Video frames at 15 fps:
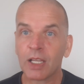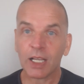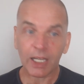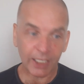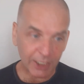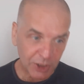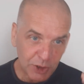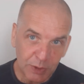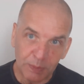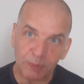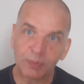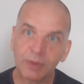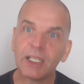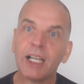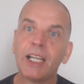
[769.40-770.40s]
and
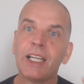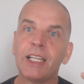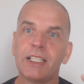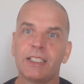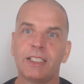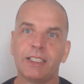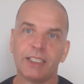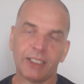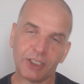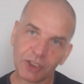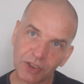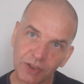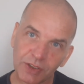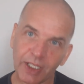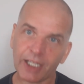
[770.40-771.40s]
explain that these
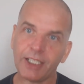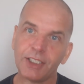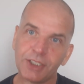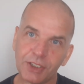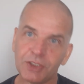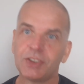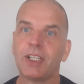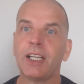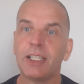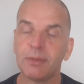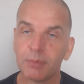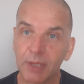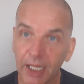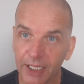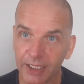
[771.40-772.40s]
stages take
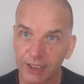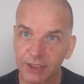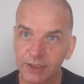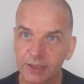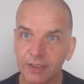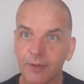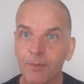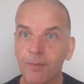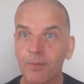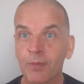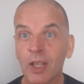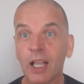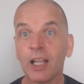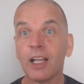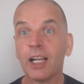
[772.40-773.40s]
place.
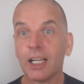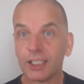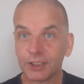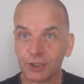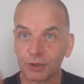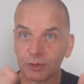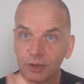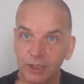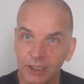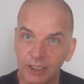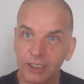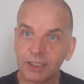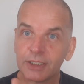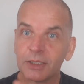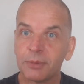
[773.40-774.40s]
And you
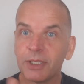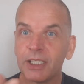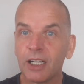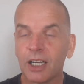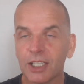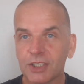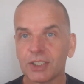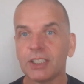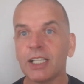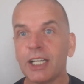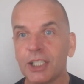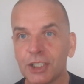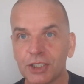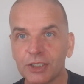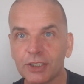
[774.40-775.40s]
learn them in
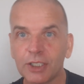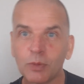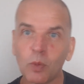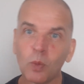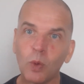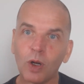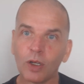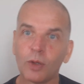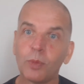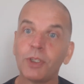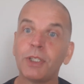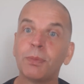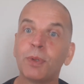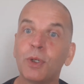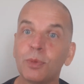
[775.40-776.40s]
isolation, and wallop, when you
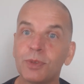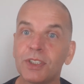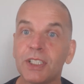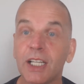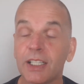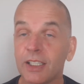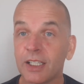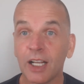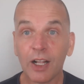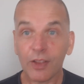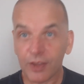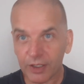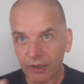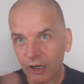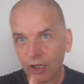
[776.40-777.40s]
put them together,
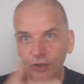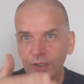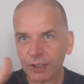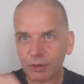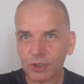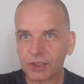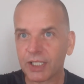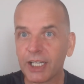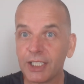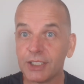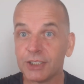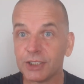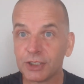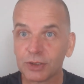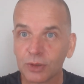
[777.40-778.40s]
there are no
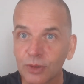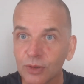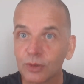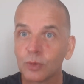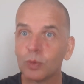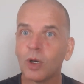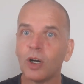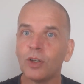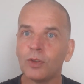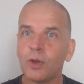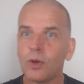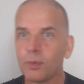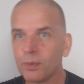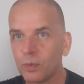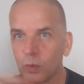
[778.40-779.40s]
stages, it's all
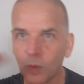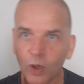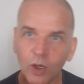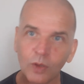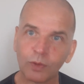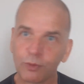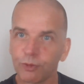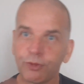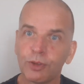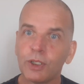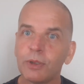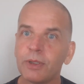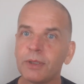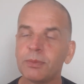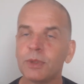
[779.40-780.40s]
one
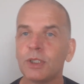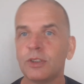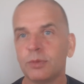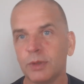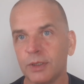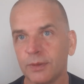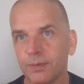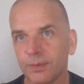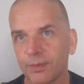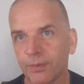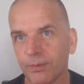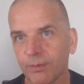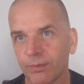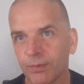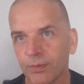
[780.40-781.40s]
fluid movement.
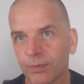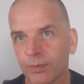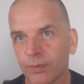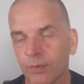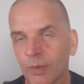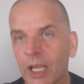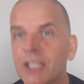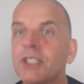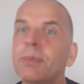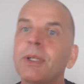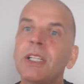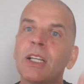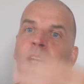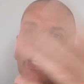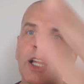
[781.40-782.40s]
It's a bit
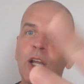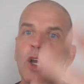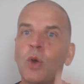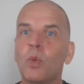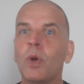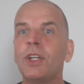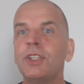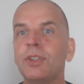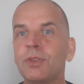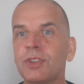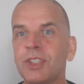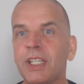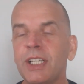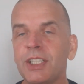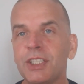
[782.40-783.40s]
like when you
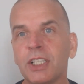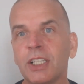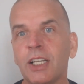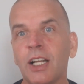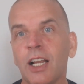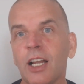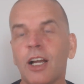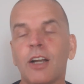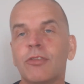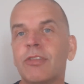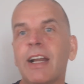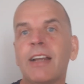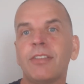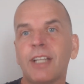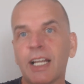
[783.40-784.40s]
teach a
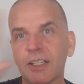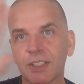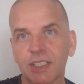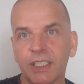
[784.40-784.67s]
roundhouse